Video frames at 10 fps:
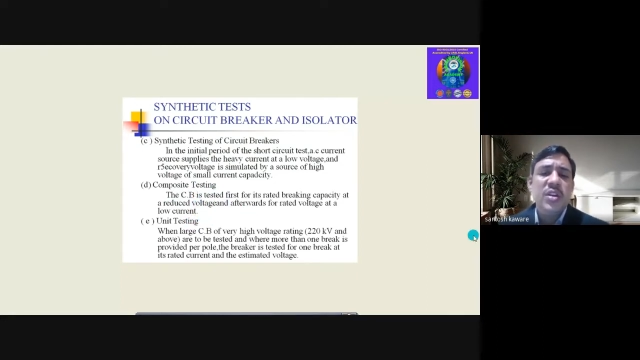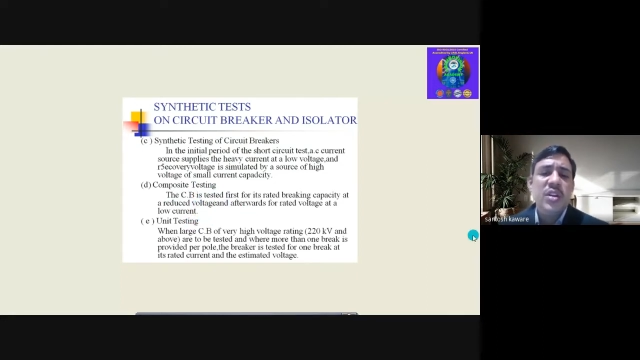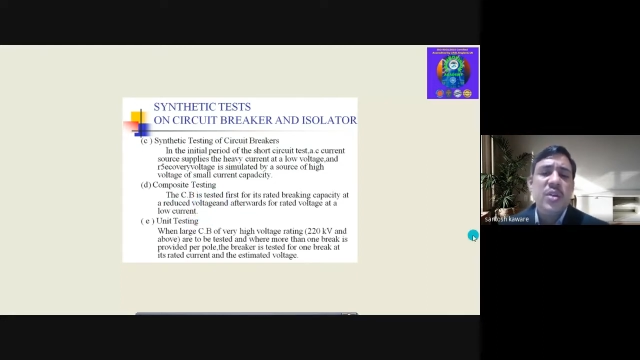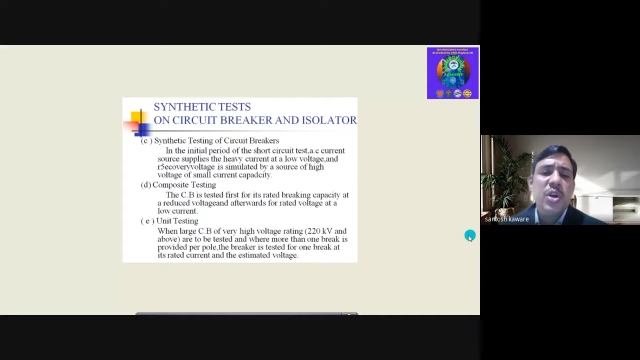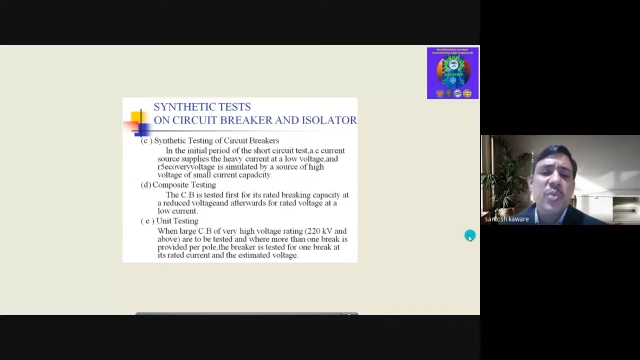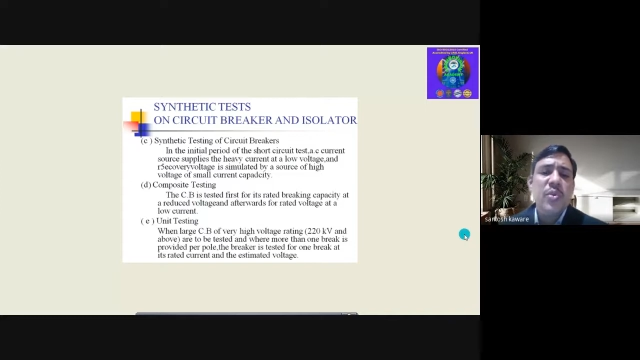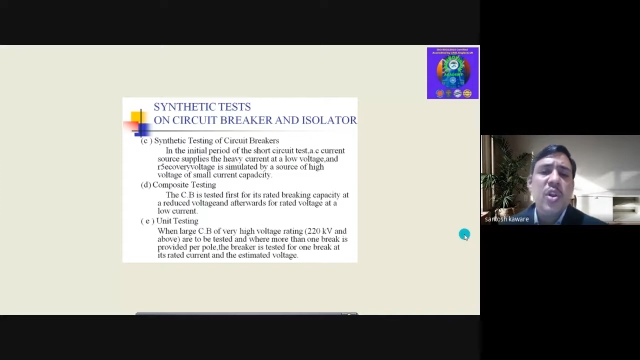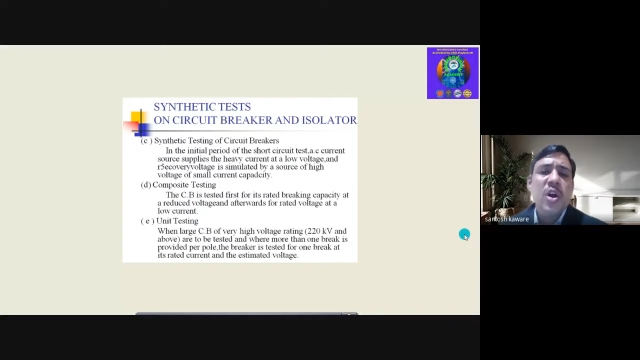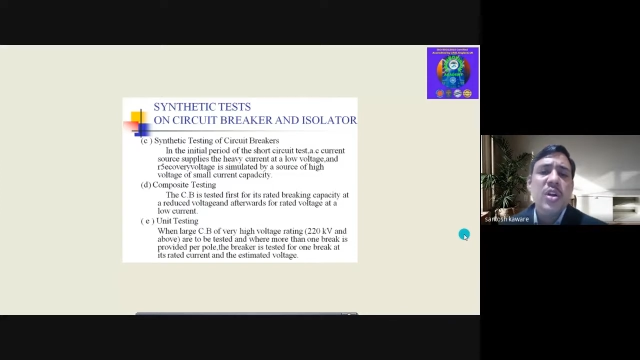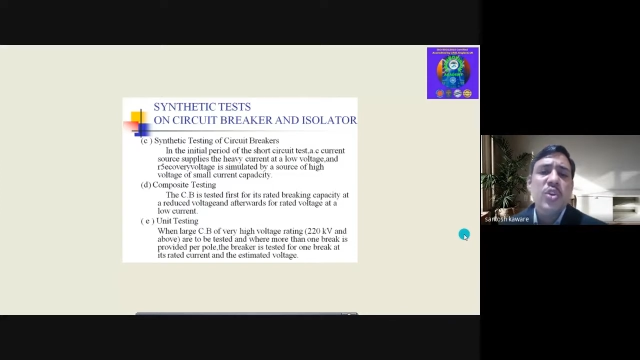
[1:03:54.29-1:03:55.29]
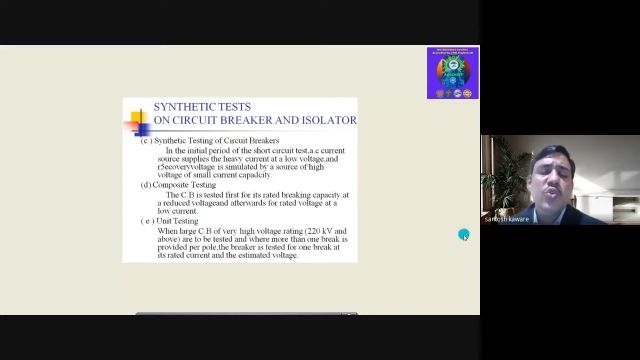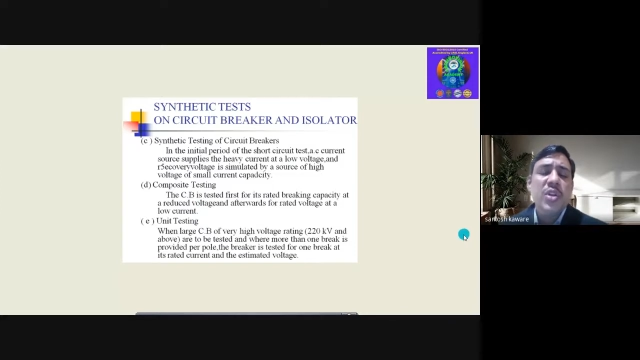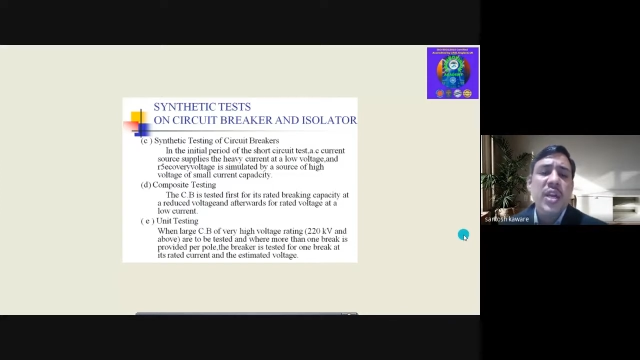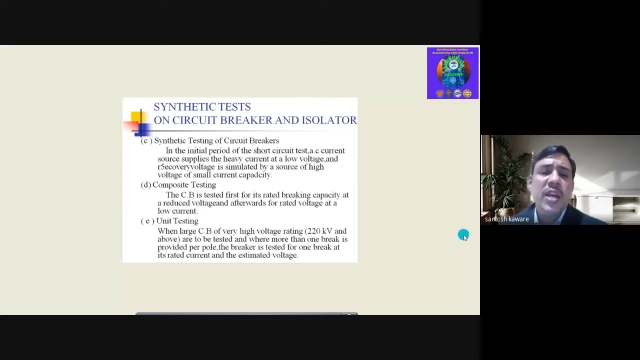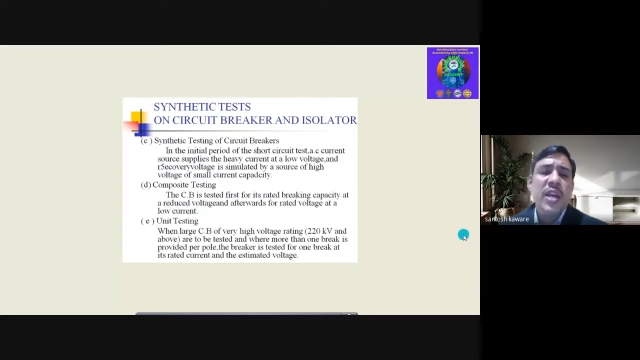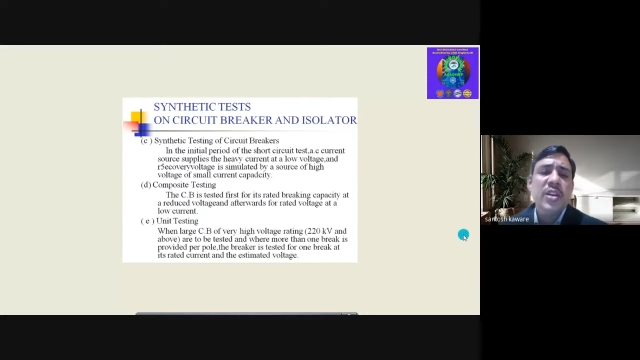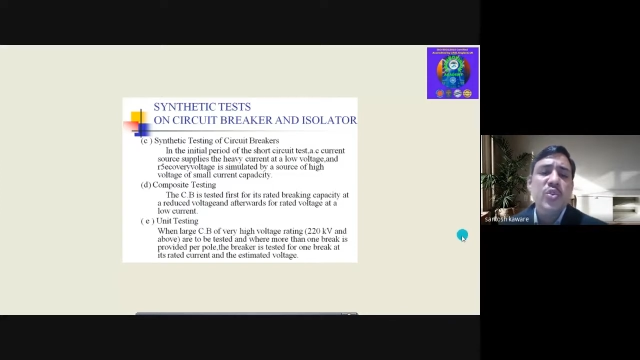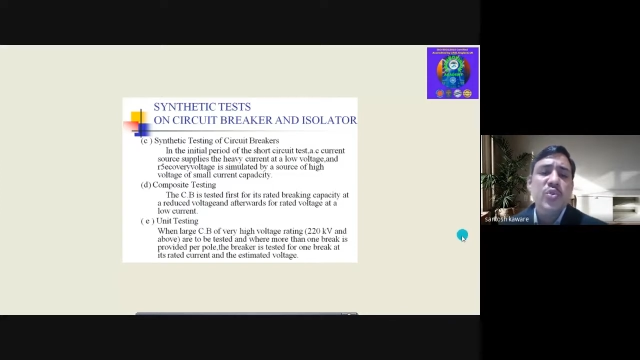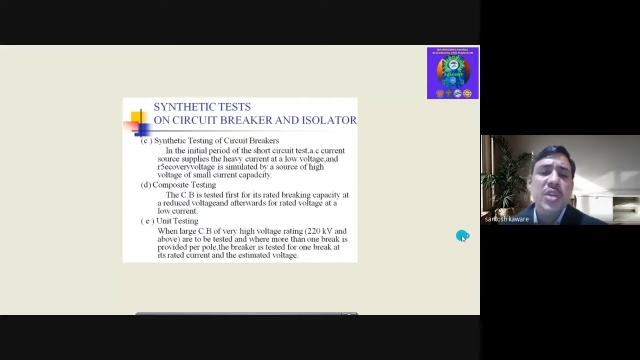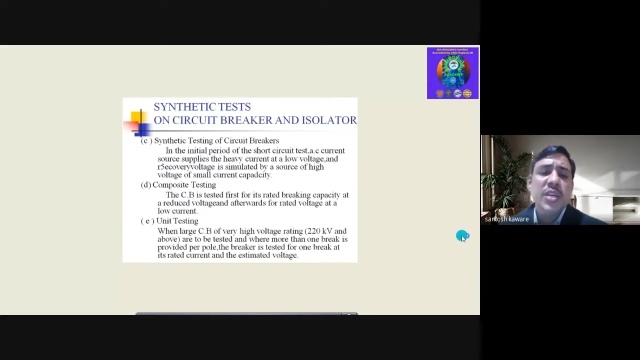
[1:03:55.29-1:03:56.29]
number of lot you take and
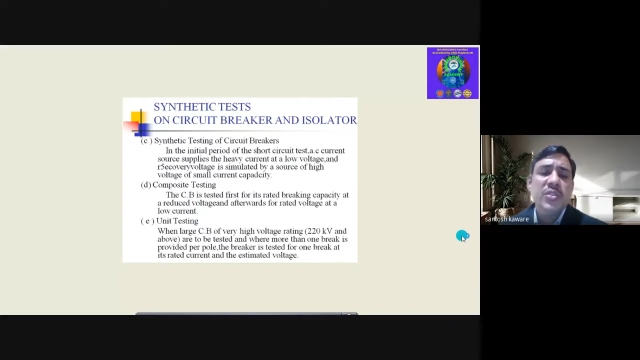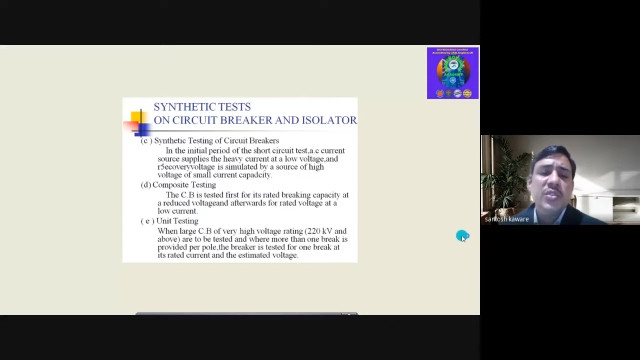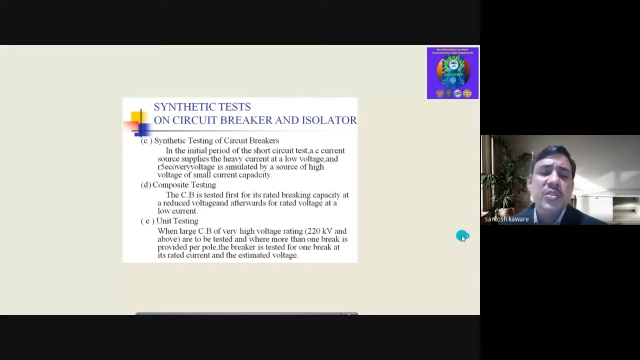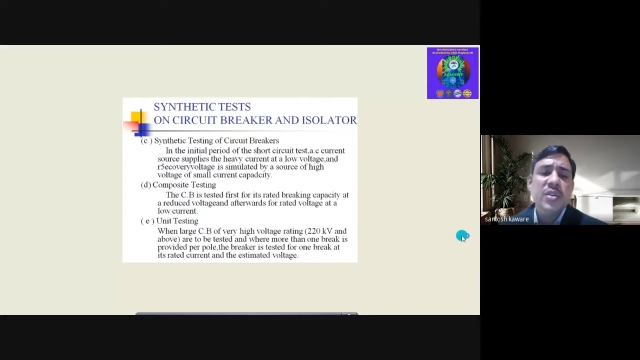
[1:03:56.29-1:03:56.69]
you test.